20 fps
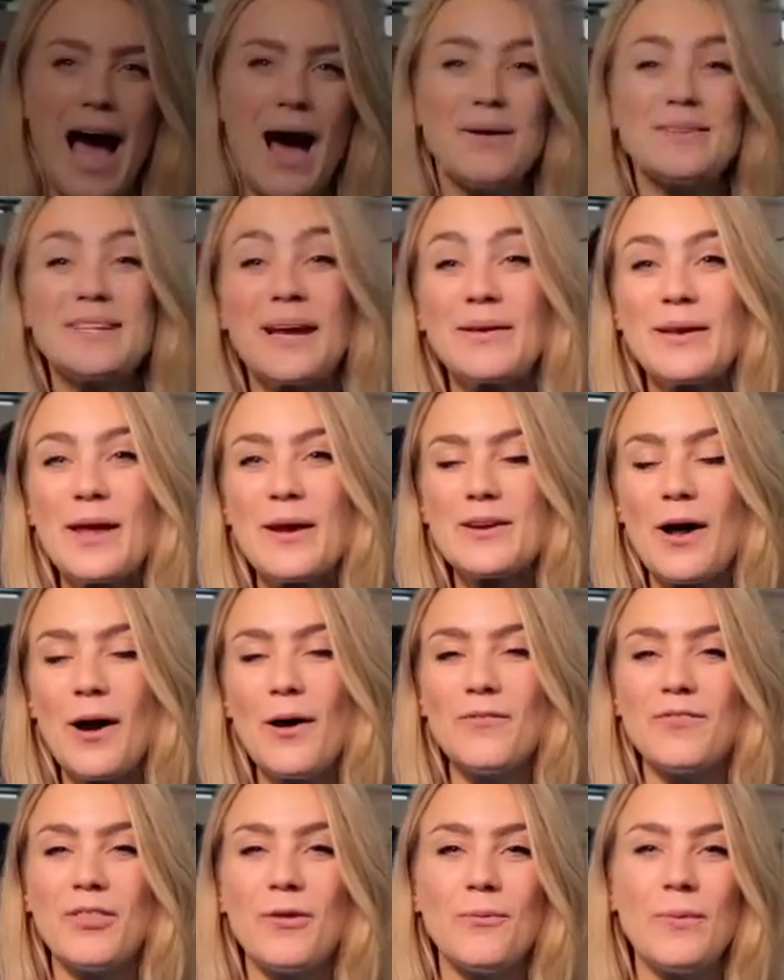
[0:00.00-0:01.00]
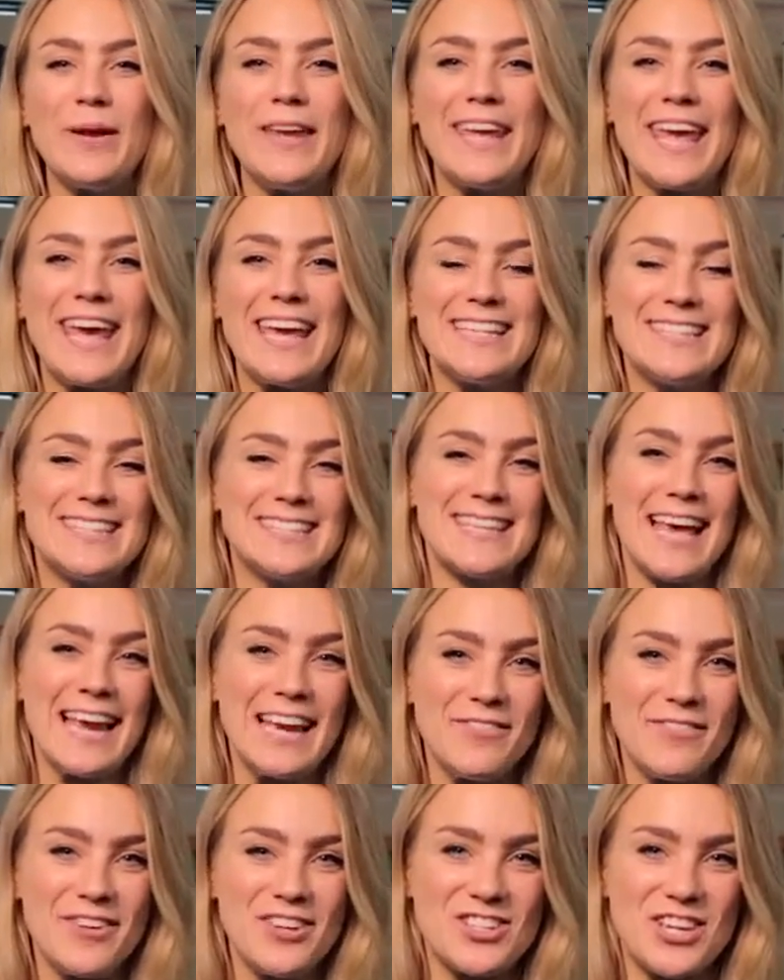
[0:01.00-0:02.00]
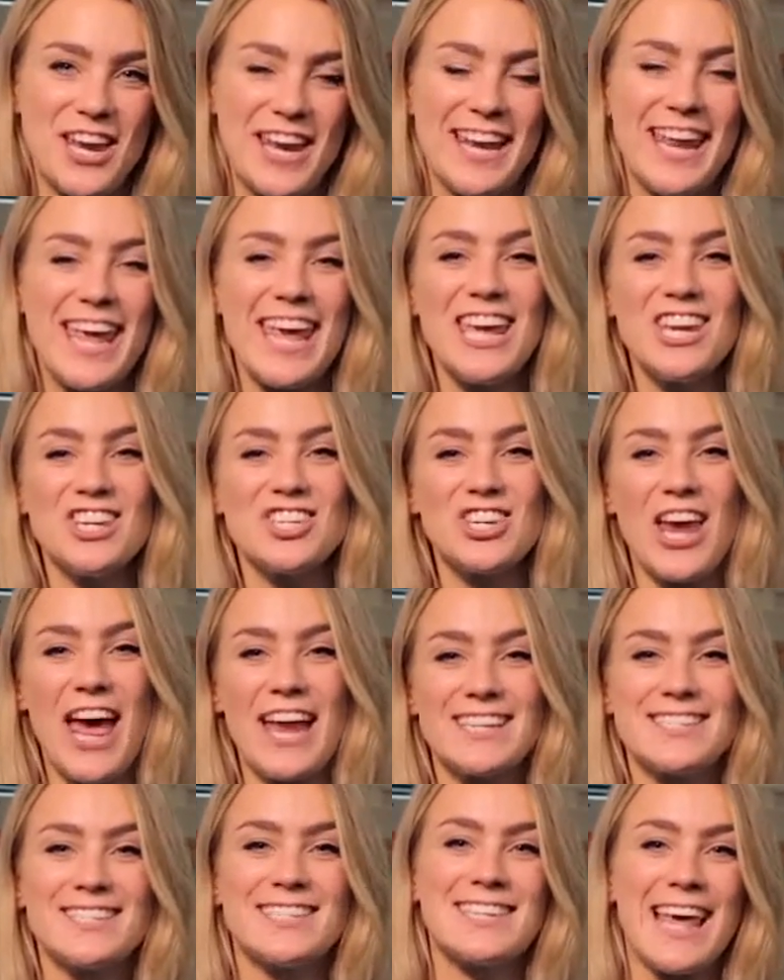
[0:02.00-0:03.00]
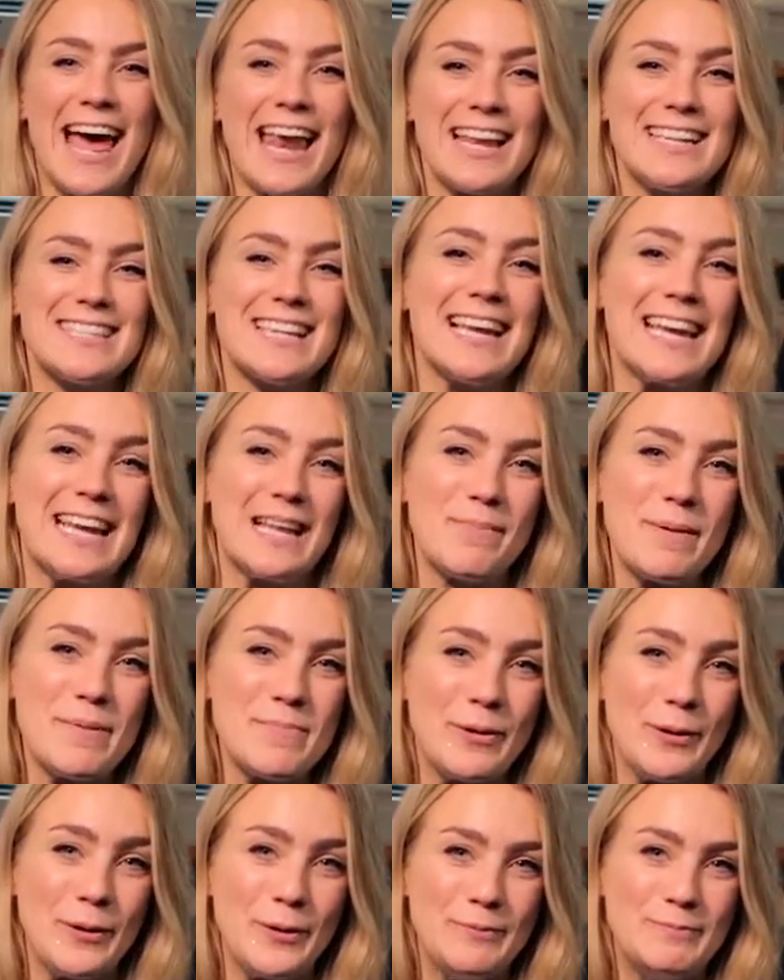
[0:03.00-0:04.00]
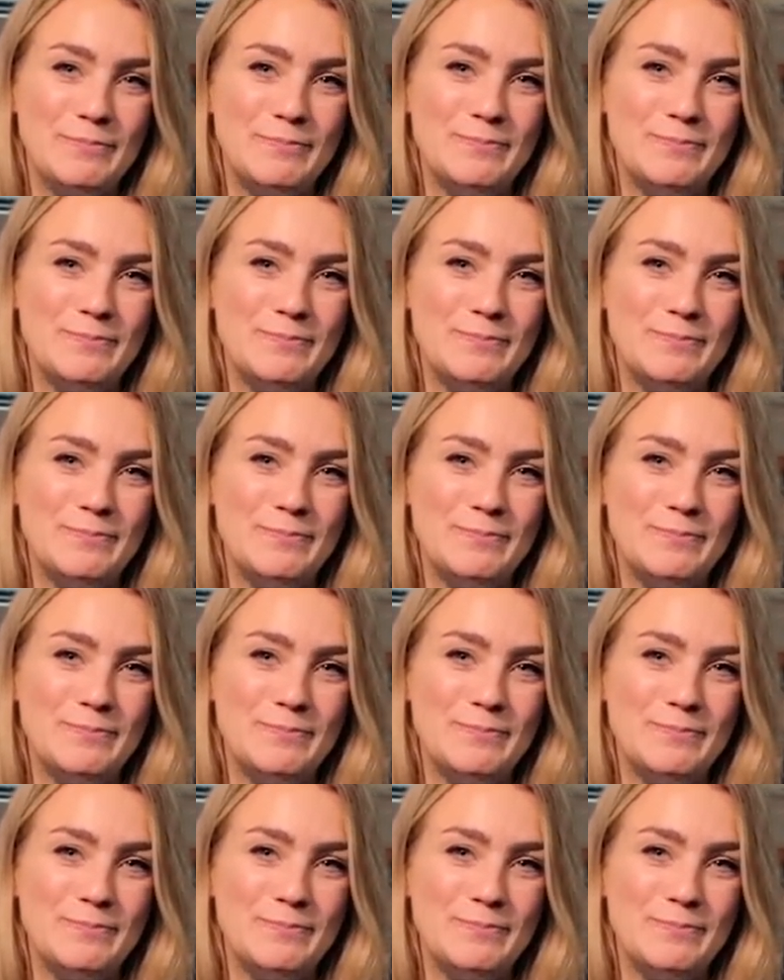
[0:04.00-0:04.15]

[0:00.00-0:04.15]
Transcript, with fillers: Our download of the week is SellerVision. Here's Shed to tell us a little bit more.